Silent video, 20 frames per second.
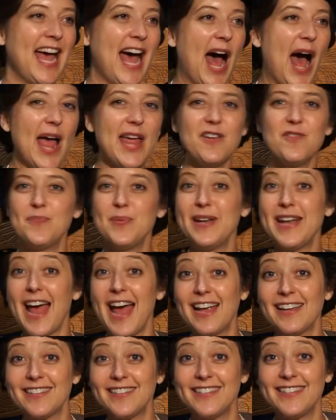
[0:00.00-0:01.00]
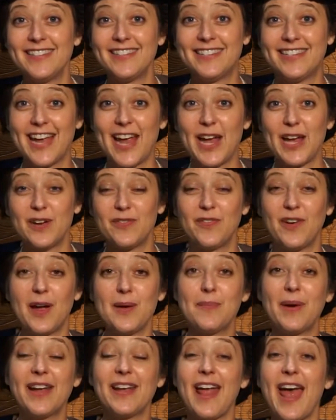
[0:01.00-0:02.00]
I have been asked today if I
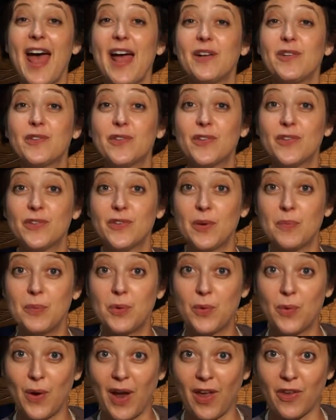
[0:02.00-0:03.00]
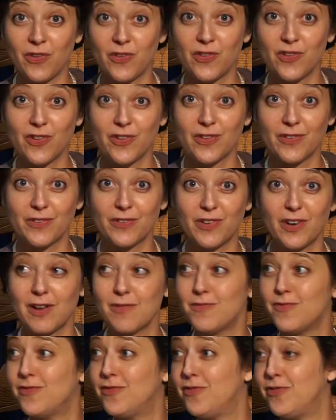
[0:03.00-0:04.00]
might answer some questions, and
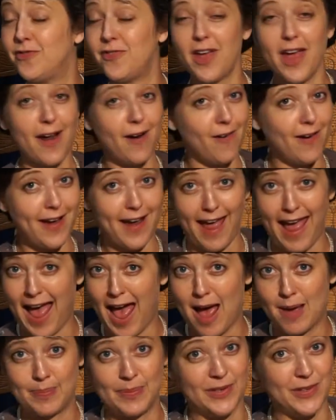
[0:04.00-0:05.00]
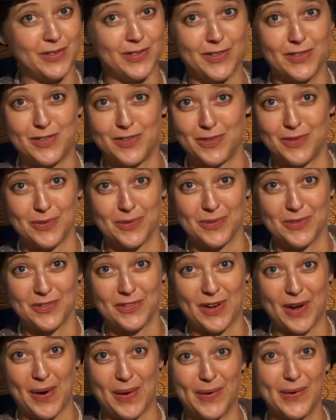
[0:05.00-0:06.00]
I'm very happy to do
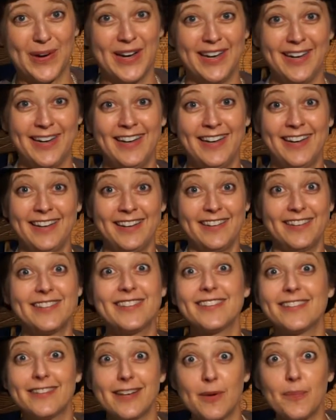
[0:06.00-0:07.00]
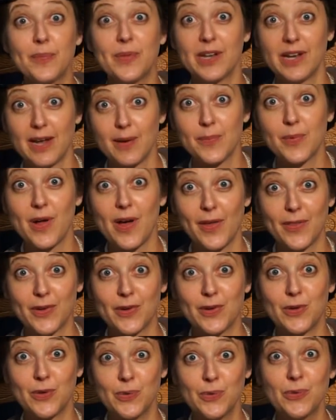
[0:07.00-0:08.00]
so. This is something I'm rather
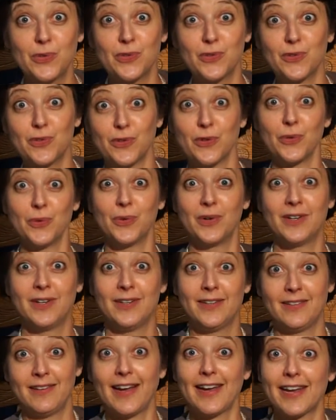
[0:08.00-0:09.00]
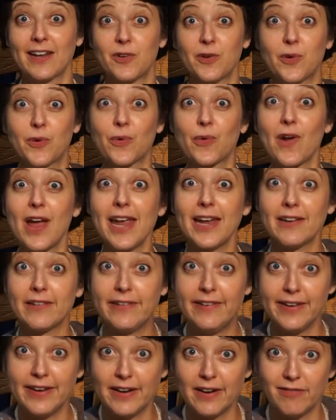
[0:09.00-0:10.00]
used to. I get a great
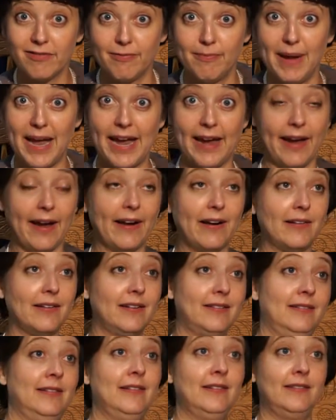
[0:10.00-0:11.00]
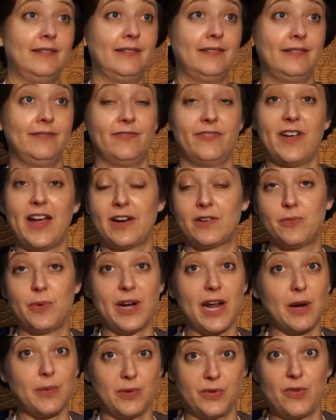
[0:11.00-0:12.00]
deal of mail. In fact, when
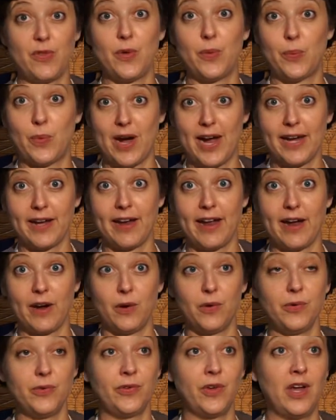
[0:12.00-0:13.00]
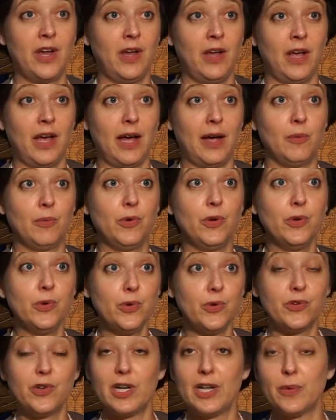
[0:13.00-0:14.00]
I was in the White House, I
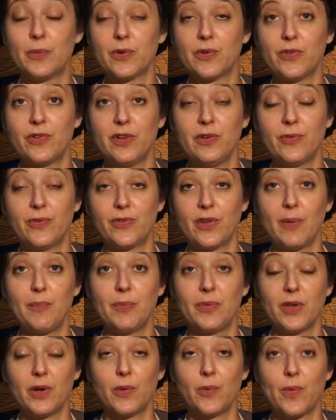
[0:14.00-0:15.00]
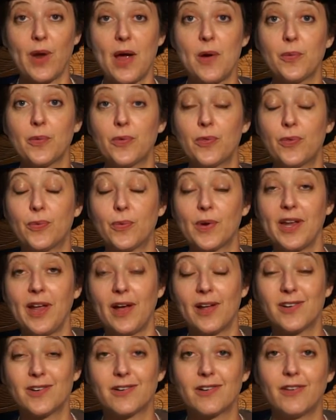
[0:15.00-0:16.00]
usually received something around
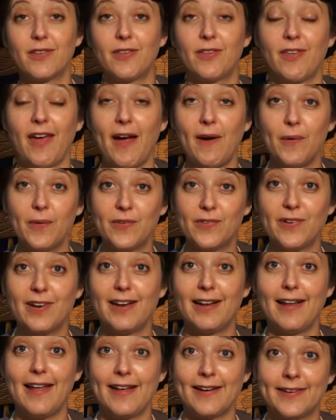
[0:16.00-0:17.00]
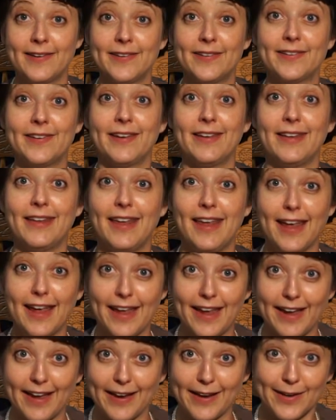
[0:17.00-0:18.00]
300,000 letters a
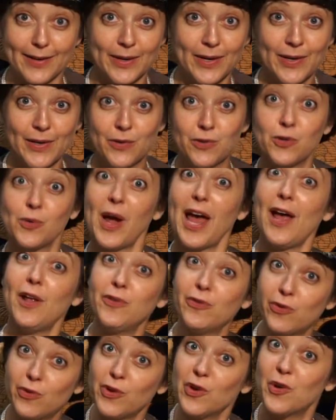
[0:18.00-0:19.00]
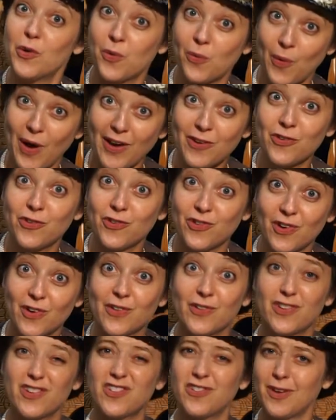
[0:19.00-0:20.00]
year. So answering
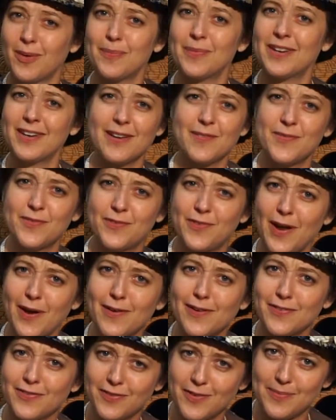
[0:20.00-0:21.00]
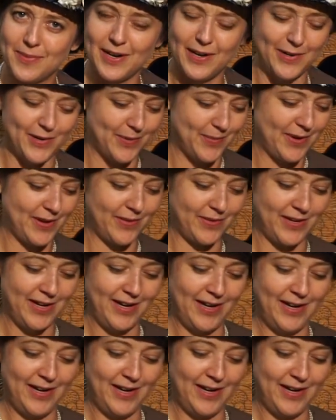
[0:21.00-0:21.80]
questions is something I'm very familiar with.